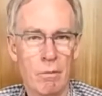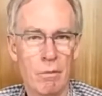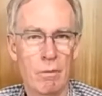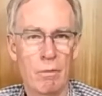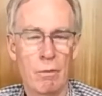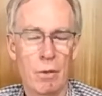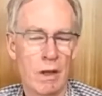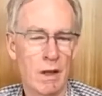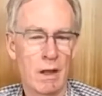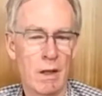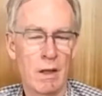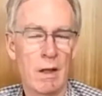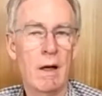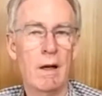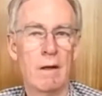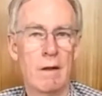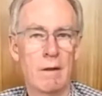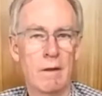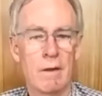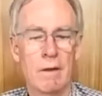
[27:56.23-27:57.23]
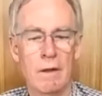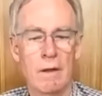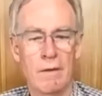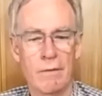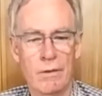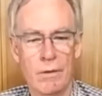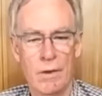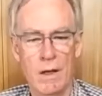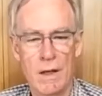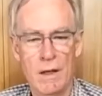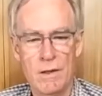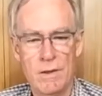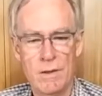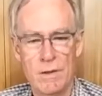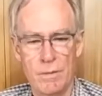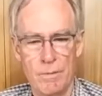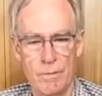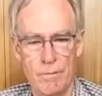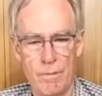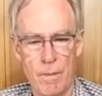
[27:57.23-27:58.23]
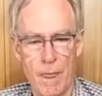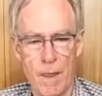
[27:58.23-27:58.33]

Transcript: when they're young. You don't have to age them.